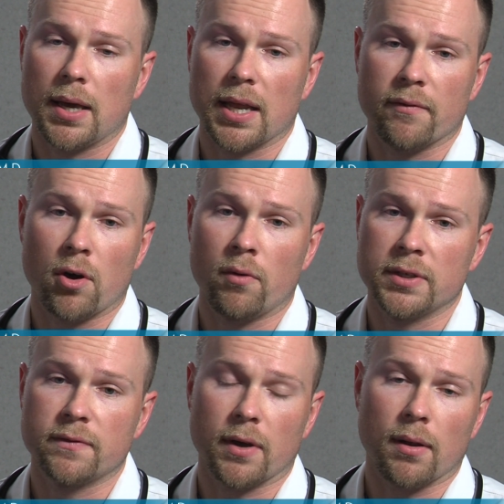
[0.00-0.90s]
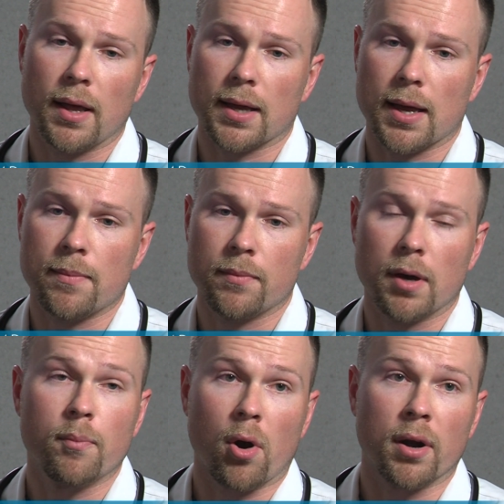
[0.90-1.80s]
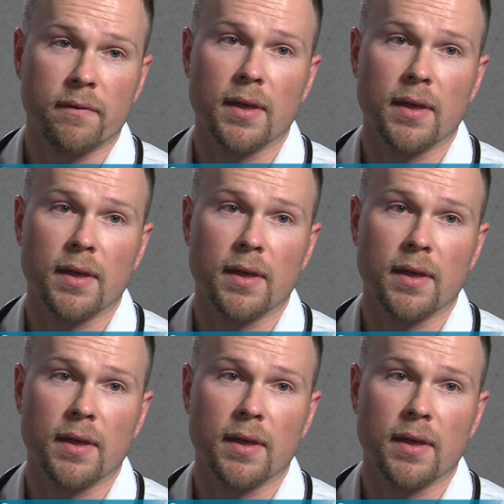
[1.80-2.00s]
and I've always felt like I'm a part